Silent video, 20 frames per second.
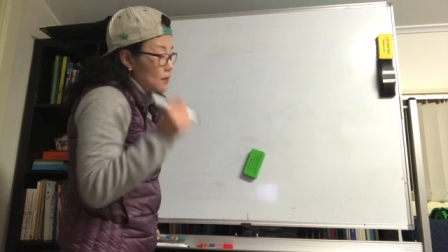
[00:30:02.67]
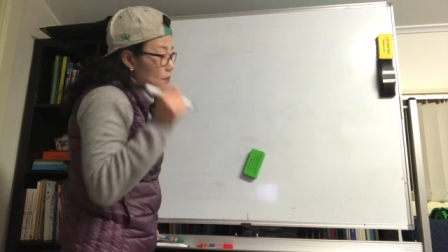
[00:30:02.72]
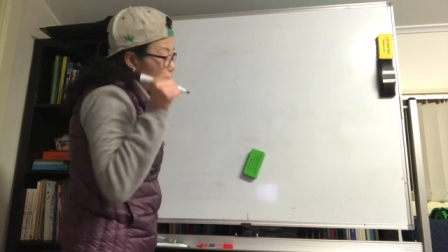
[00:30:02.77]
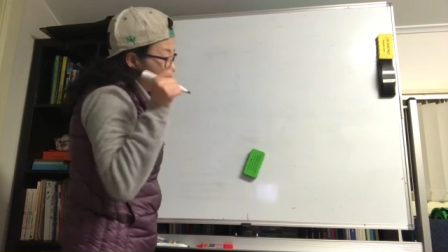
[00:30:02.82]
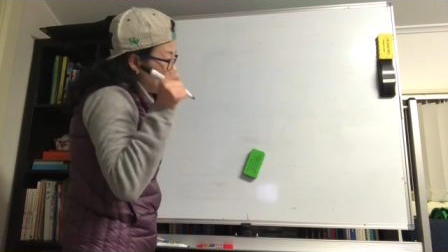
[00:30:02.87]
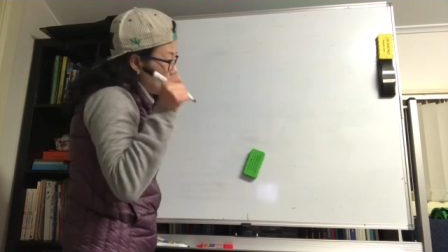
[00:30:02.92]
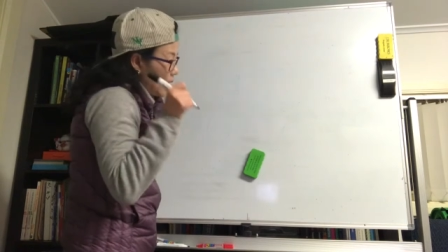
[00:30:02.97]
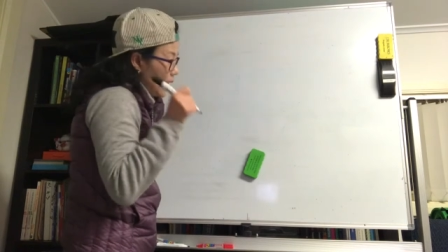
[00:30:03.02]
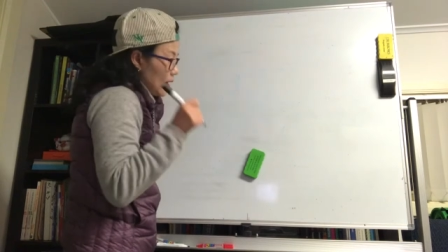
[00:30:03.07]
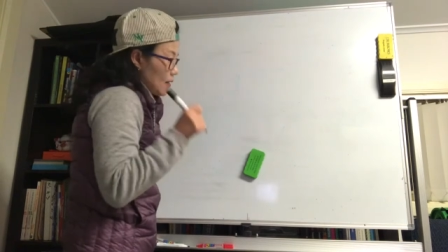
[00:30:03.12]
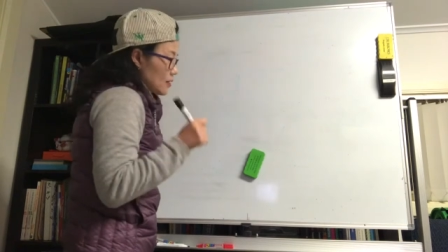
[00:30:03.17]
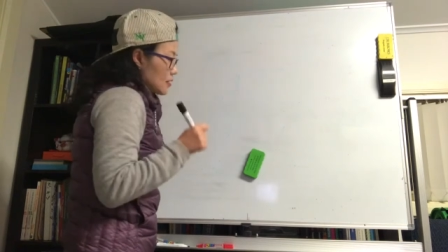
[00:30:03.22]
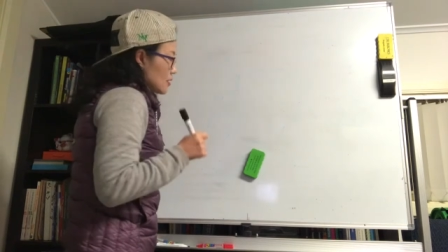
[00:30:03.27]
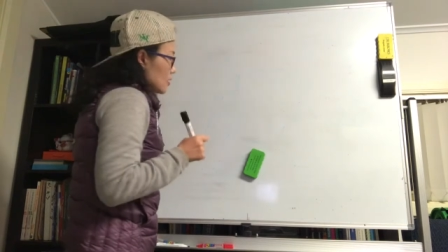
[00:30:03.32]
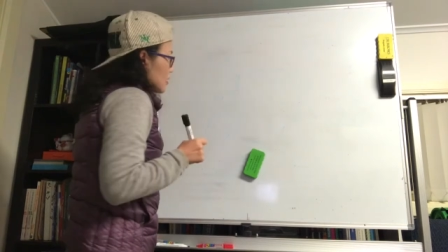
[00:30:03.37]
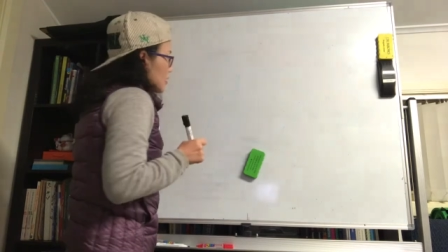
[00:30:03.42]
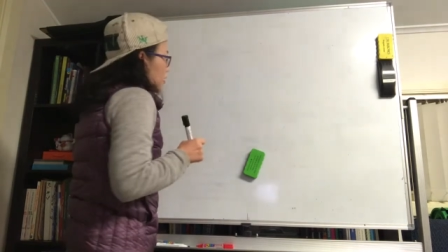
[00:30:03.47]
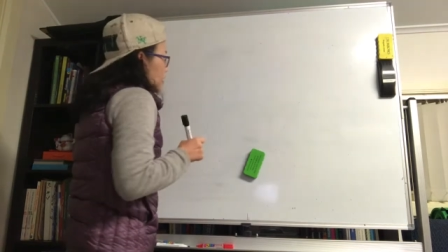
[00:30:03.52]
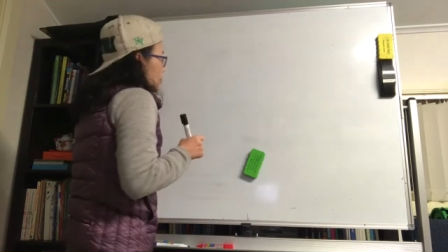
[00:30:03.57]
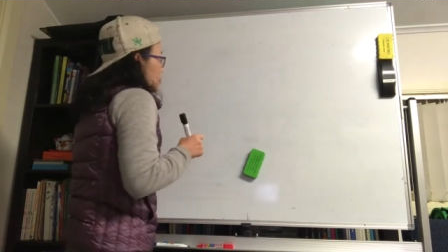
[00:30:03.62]
but
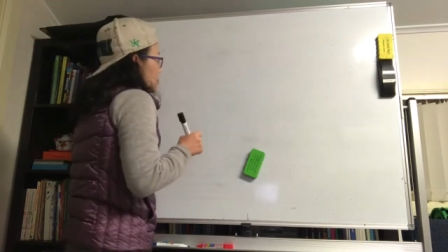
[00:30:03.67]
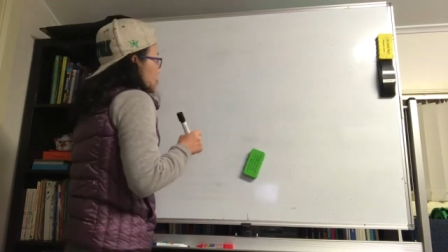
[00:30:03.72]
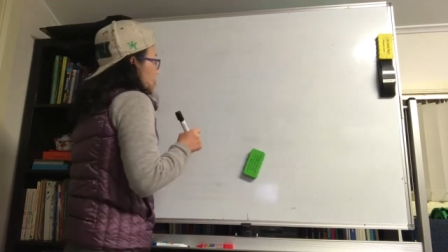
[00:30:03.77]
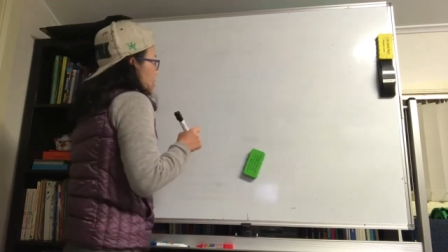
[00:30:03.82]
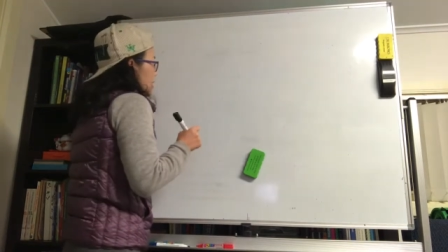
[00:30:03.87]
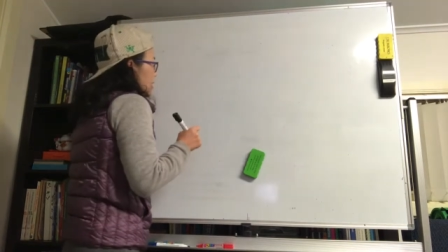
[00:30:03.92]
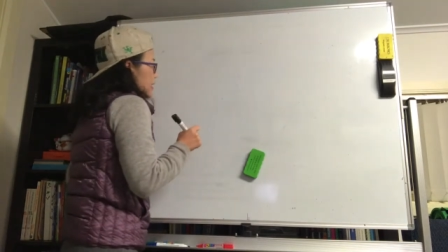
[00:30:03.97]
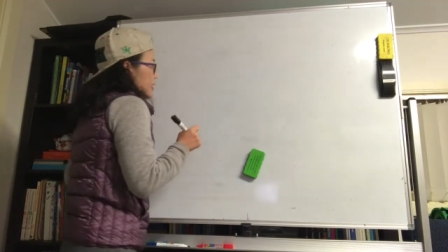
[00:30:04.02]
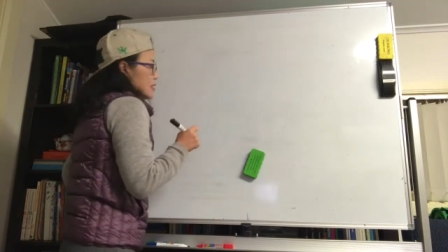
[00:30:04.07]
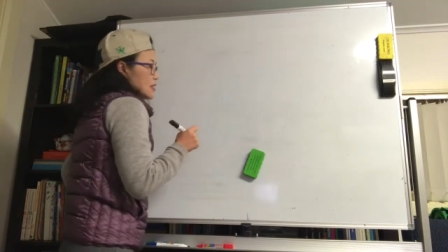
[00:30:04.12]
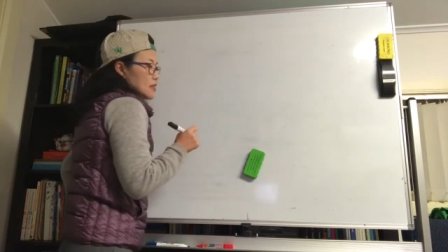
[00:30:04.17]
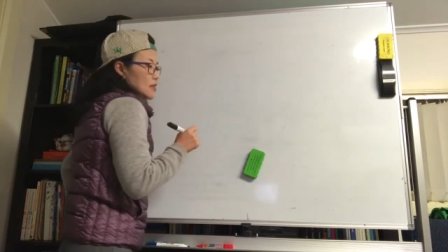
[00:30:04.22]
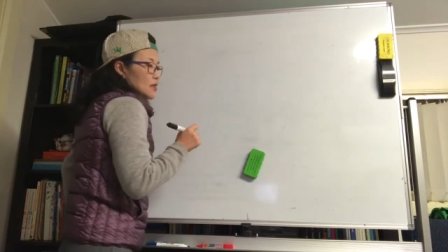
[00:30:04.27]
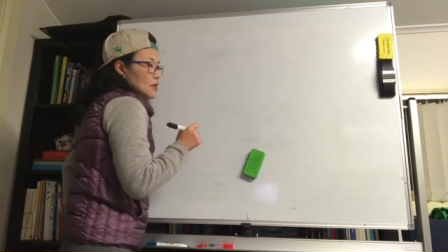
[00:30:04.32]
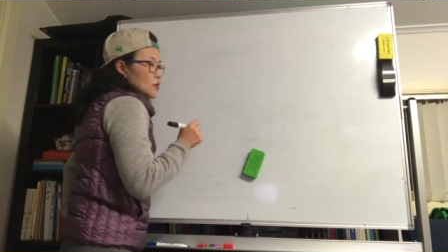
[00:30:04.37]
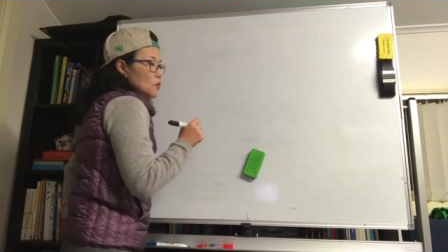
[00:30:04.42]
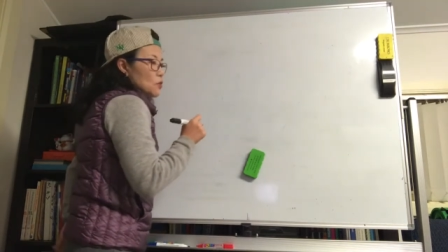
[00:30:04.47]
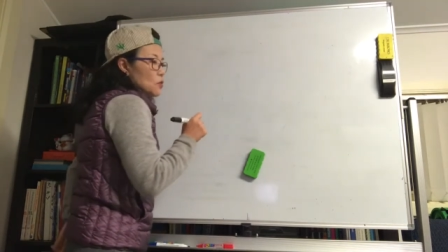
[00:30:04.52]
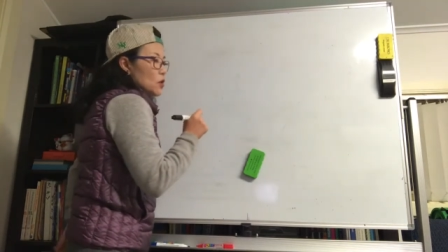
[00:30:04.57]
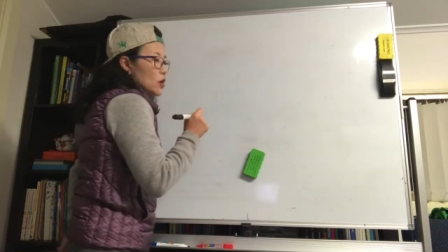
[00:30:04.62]
please
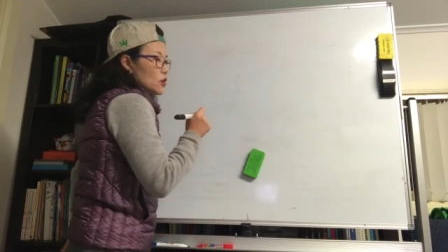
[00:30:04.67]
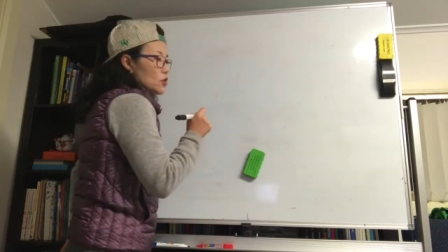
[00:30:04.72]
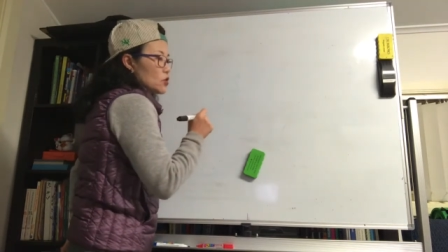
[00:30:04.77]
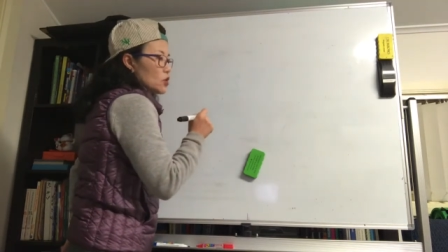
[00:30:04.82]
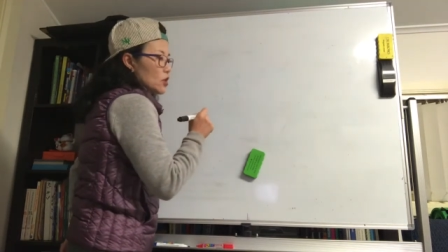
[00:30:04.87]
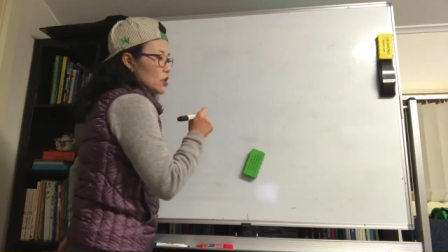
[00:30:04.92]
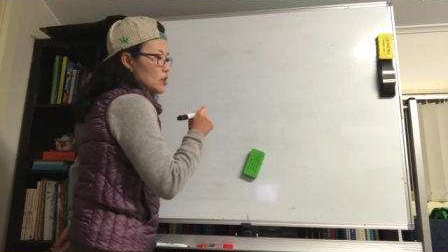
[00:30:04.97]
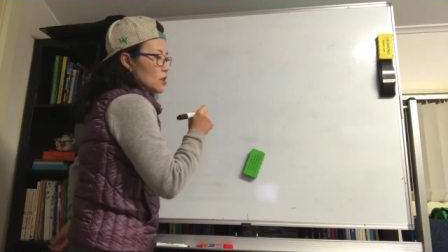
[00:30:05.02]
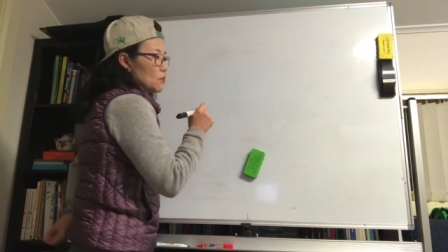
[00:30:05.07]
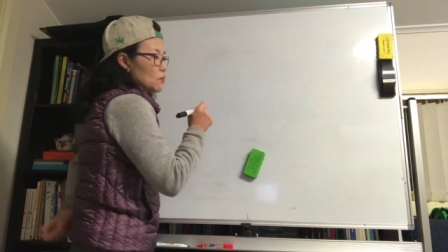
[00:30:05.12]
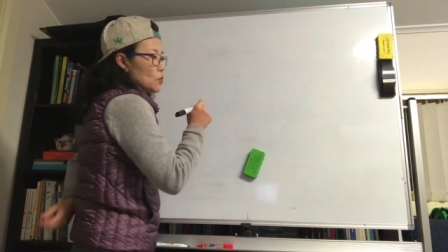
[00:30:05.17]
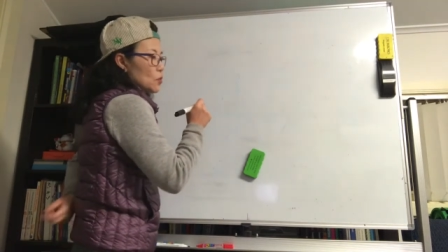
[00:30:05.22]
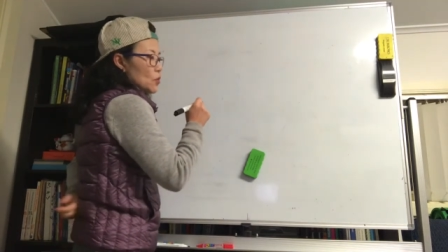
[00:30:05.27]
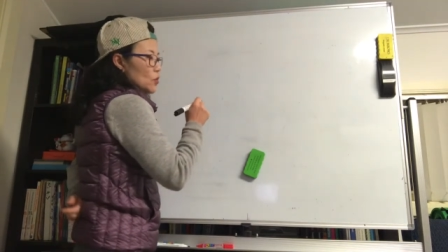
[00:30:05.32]
watch it more